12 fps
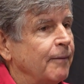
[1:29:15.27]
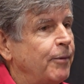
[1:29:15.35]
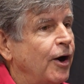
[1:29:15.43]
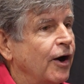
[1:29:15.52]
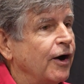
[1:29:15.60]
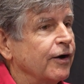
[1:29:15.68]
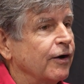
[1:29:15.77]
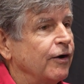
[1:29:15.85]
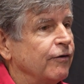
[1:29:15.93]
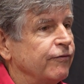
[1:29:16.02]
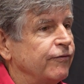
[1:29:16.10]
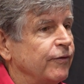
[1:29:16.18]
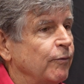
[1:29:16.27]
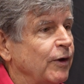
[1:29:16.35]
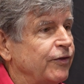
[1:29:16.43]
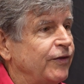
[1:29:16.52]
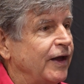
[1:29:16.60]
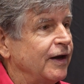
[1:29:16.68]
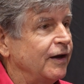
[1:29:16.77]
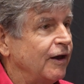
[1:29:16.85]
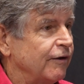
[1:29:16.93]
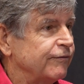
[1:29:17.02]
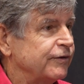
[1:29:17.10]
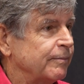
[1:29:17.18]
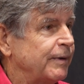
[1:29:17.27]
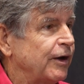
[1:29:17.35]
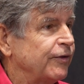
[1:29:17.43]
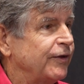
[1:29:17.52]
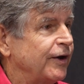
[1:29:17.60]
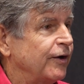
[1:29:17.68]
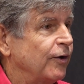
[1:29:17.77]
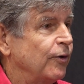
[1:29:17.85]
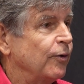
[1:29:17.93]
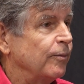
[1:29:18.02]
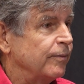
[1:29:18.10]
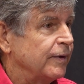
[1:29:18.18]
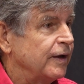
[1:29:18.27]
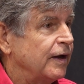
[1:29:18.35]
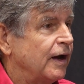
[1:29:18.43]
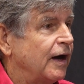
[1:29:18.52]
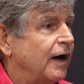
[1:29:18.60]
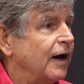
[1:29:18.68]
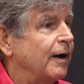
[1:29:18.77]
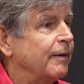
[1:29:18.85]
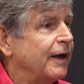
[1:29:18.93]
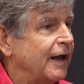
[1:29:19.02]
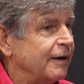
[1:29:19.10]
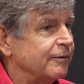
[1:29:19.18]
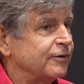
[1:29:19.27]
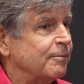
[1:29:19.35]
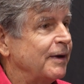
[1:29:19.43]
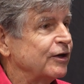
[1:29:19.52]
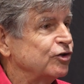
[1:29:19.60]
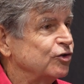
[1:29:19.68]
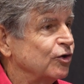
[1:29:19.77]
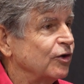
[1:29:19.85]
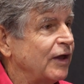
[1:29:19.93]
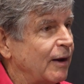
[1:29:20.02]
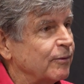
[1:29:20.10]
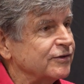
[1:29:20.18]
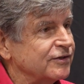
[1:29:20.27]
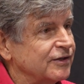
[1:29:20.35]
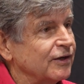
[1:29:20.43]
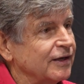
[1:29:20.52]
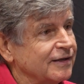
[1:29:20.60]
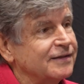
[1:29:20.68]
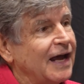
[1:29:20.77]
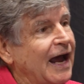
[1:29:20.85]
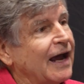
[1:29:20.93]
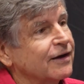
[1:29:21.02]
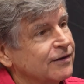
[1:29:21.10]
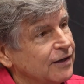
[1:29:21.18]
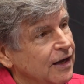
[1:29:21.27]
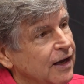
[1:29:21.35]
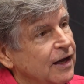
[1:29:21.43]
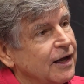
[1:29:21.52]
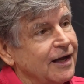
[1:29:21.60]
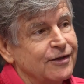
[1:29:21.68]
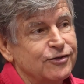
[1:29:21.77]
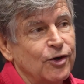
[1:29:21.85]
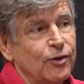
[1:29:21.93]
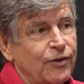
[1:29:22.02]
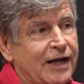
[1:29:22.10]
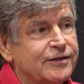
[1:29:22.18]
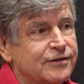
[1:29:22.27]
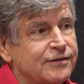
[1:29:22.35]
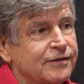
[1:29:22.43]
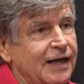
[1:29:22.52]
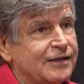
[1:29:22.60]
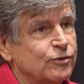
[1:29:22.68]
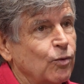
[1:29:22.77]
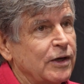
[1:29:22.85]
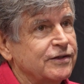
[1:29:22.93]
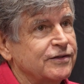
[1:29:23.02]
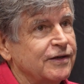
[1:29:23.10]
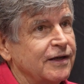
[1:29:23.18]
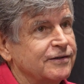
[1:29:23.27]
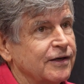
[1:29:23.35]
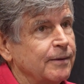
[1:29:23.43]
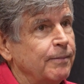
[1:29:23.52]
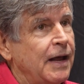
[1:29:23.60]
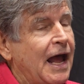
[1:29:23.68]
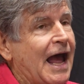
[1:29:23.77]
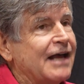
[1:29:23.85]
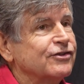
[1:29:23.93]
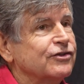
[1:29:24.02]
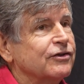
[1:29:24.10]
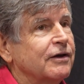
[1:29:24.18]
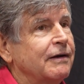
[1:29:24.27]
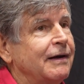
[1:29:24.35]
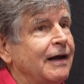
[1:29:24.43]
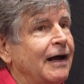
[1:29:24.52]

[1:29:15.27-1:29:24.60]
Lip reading: a part of what they loved about their home, and to make sure that was still intact. And so that's what's as